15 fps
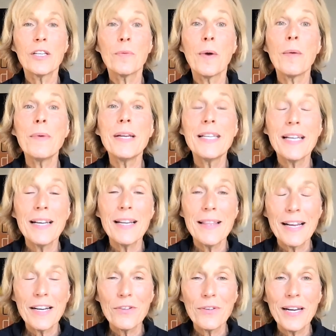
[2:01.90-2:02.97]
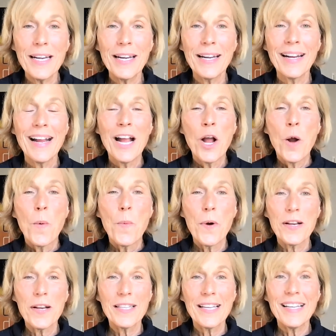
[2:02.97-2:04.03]
So what we did in that training
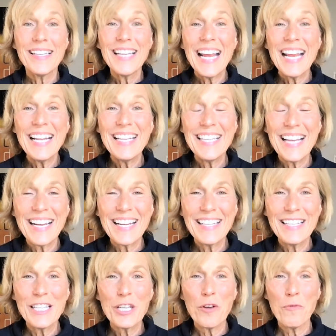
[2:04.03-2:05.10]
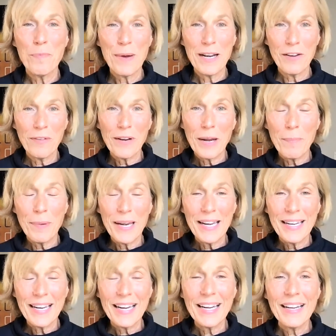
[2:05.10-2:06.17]
was 10 seconds of butterfly
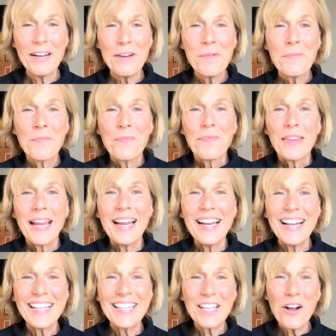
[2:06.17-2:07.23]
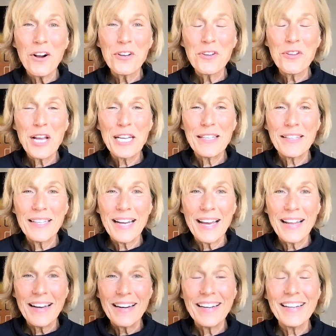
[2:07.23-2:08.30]
blinking. And let's all do that
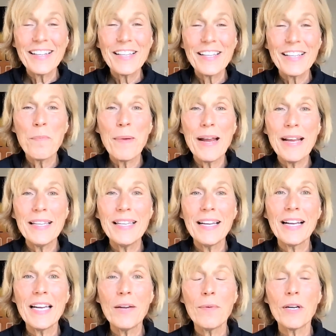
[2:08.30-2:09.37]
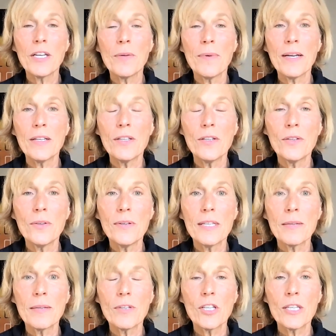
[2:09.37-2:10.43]
together. So basically what you want to do
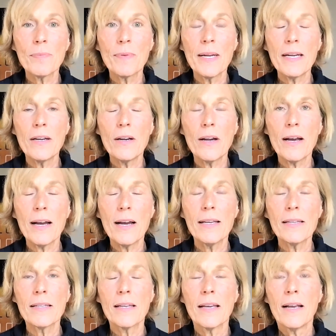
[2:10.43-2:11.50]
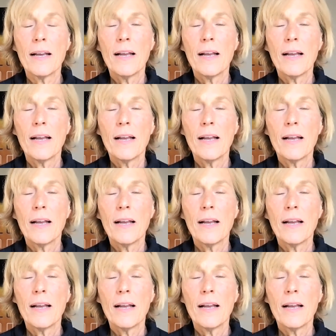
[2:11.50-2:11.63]
is just blink your eyes.